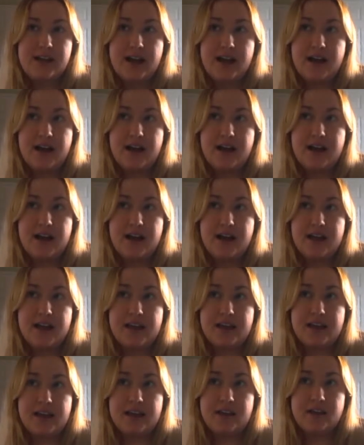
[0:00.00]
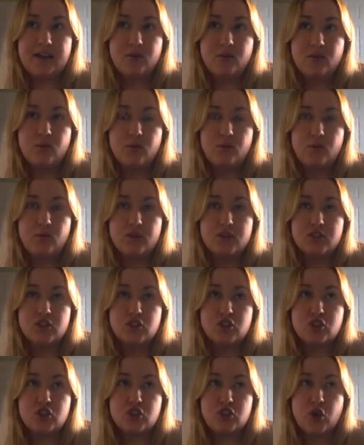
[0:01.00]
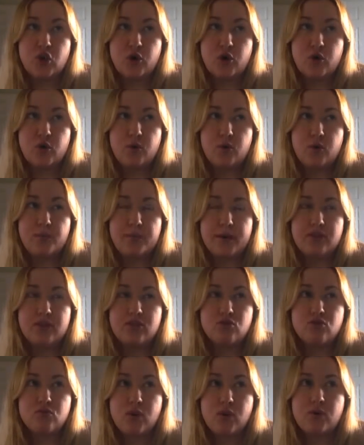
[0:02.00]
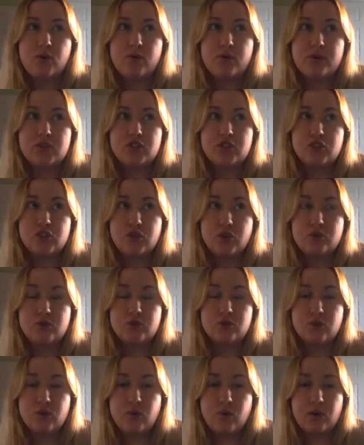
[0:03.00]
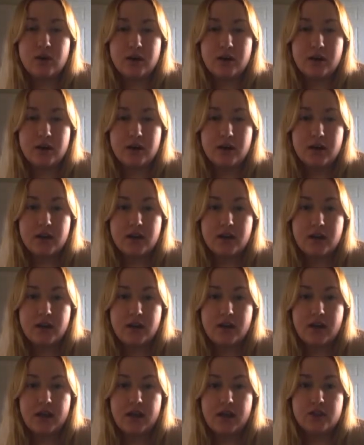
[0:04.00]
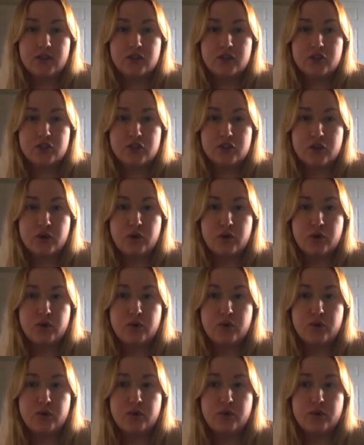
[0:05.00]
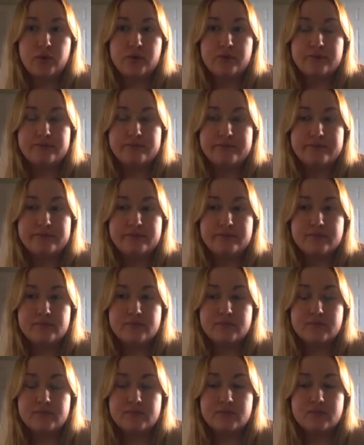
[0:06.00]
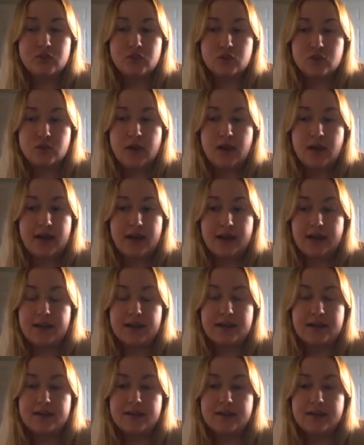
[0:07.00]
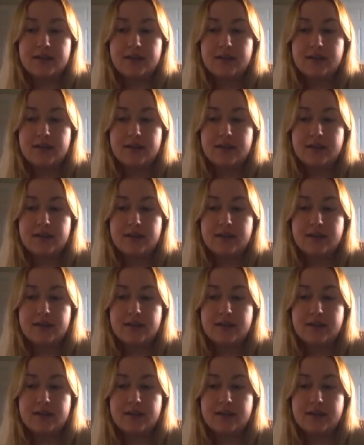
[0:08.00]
my throat was so sore and so dry